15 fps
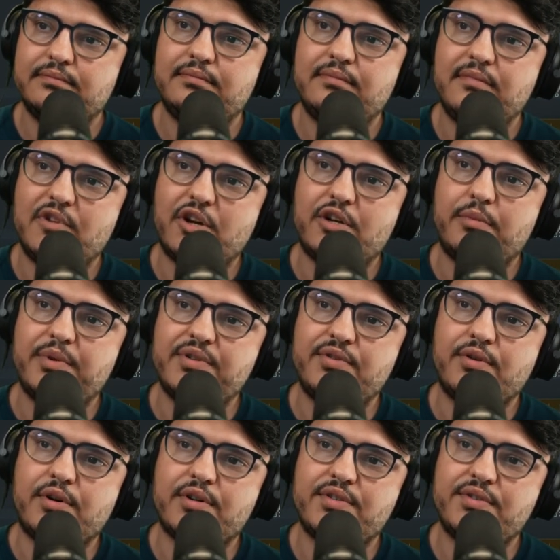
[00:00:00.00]
Not open
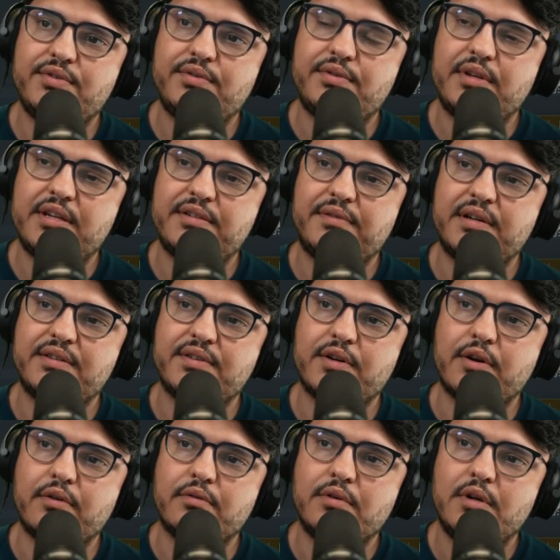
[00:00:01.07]
source, as far as I
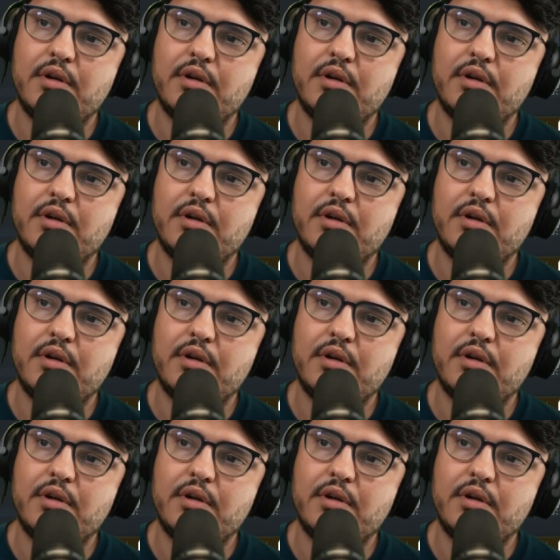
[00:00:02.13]
know.